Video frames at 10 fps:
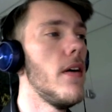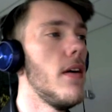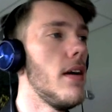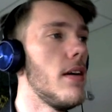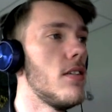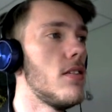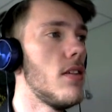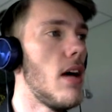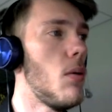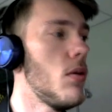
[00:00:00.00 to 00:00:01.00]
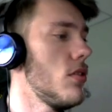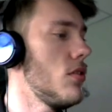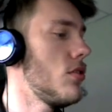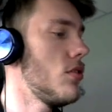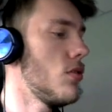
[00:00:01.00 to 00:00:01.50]
is I
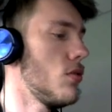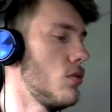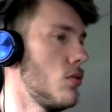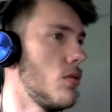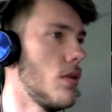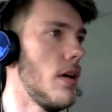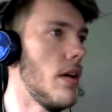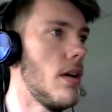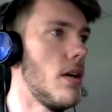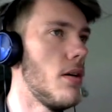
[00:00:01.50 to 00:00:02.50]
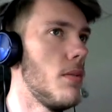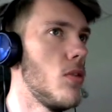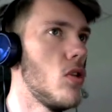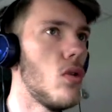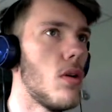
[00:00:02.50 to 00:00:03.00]
wanted to
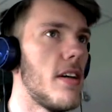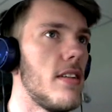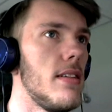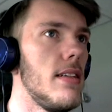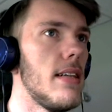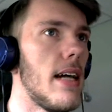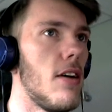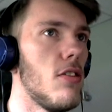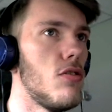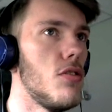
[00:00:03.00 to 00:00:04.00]
talk about decals real